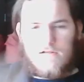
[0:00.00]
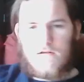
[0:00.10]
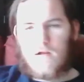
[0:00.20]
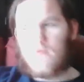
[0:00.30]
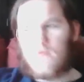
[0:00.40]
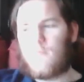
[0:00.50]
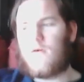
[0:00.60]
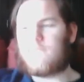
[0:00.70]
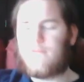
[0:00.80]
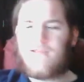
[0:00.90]

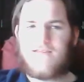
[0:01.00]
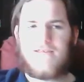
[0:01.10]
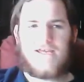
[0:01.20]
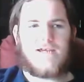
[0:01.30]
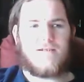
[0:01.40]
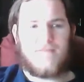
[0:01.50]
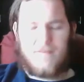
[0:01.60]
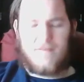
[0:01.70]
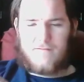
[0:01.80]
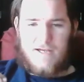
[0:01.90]
compose, but in the end,
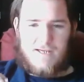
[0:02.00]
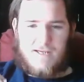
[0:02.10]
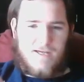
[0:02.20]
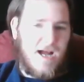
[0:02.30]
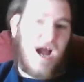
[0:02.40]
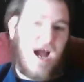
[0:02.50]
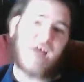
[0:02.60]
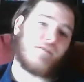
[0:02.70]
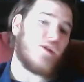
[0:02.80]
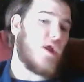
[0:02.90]
it's like, I
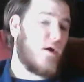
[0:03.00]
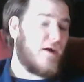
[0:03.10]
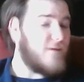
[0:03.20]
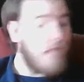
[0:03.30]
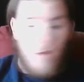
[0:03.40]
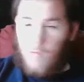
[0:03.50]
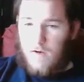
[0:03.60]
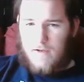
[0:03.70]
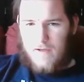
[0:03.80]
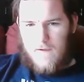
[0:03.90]
don't know. I know
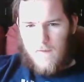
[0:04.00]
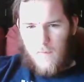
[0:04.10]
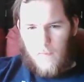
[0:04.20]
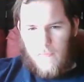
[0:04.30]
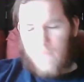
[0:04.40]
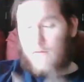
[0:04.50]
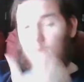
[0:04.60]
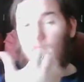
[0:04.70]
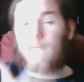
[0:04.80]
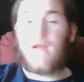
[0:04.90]
one, that's
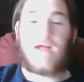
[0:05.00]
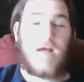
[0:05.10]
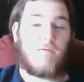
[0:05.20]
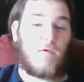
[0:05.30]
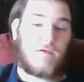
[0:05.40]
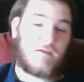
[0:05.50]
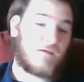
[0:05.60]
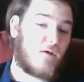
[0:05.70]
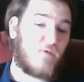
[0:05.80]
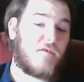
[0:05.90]
one of the back has only
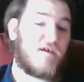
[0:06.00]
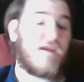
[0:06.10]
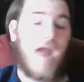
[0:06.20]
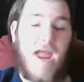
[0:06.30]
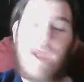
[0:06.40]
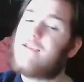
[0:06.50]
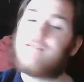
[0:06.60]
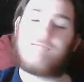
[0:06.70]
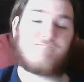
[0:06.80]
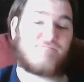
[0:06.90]
faulted,
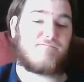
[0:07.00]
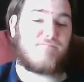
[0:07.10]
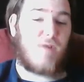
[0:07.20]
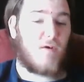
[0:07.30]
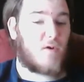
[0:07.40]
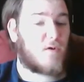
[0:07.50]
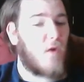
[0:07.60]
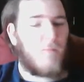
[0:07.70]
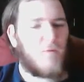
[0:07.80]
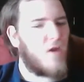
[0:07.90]
and very
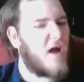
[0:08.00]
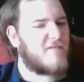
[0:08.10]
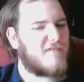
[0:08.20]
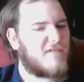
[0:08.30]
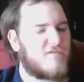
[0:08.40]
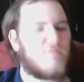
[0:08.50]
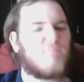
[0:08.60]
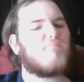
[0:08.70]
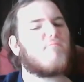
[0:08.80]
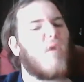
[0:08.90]
common logic to
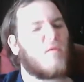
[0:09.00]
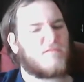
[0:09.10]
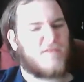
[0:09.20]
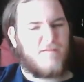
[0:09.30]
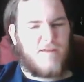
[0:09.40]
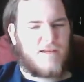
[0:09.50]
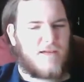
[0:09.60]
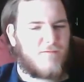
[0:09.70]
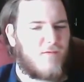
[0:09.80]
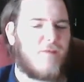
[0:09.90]
most of it,
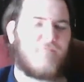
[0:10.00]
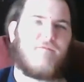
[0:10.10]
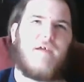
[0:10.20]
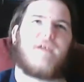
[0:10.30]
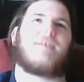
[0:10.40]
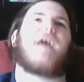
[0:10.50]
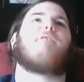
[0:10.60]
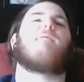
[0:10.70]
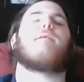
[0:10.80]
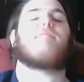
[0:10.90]
number one thing, and that
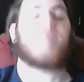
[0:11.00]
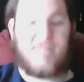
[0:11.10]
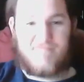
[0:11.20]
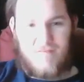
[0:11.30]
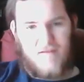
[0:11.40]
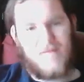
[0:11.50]
would be Fisher.